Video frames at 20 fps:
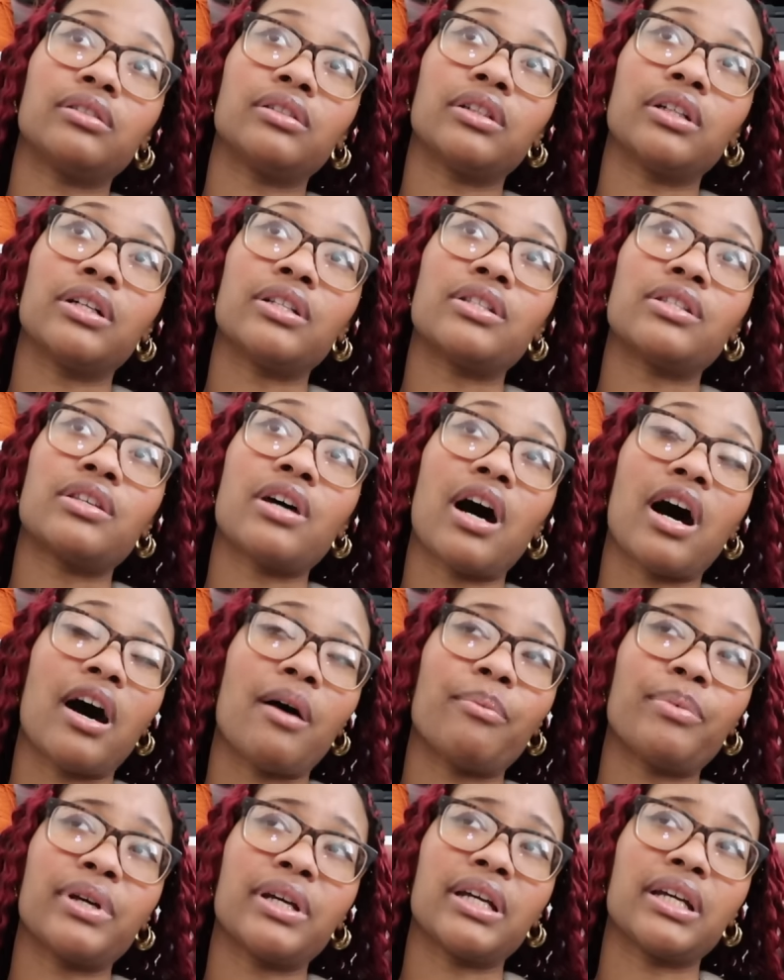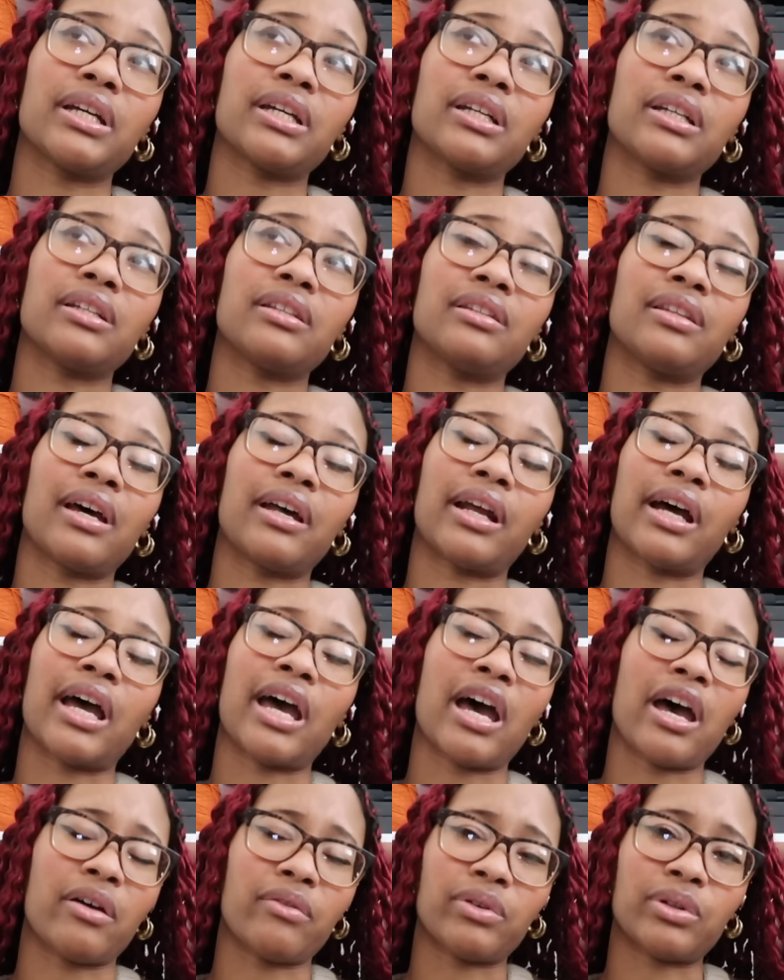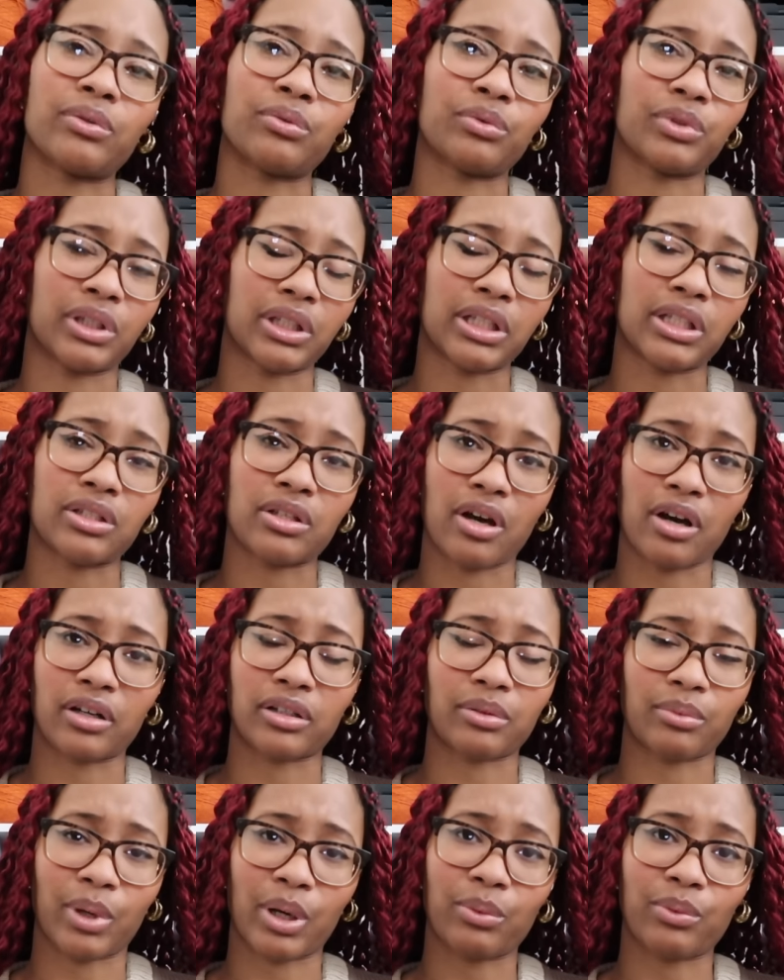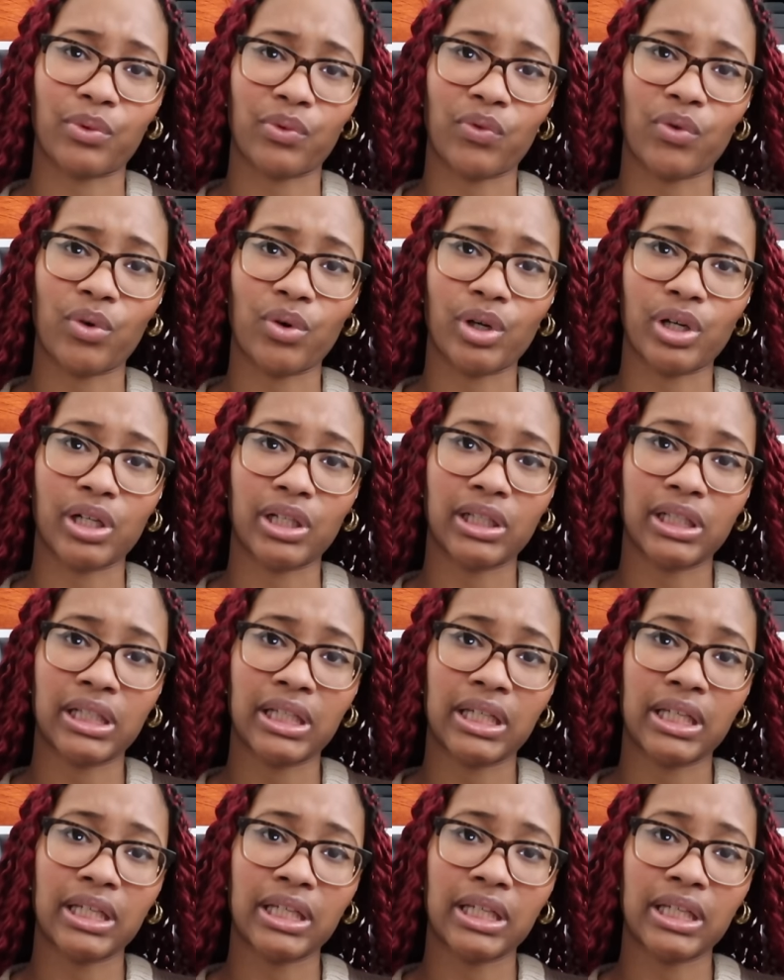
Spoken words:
a topic that I haven't really talked about before,